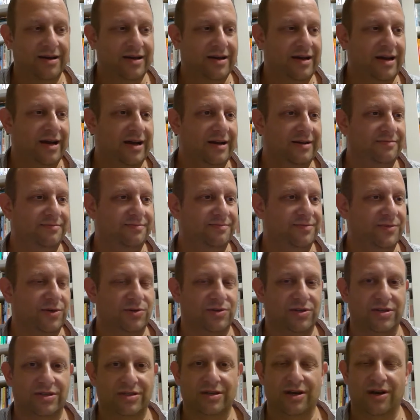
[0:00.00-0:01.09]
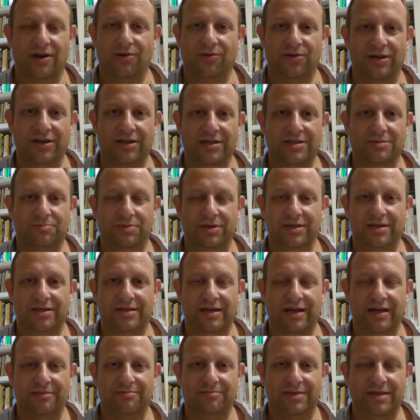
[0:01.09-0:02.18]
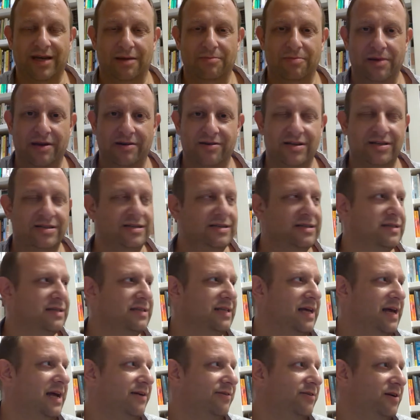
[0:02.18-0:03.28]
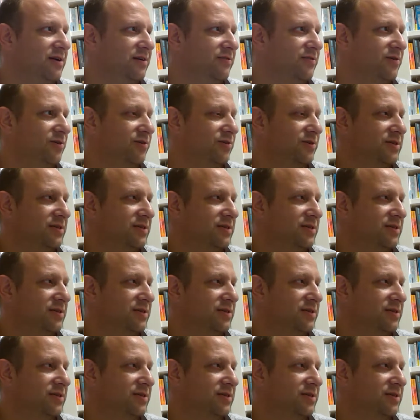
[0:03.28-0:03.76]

not just Claudius, but Tiberius is in there, and of course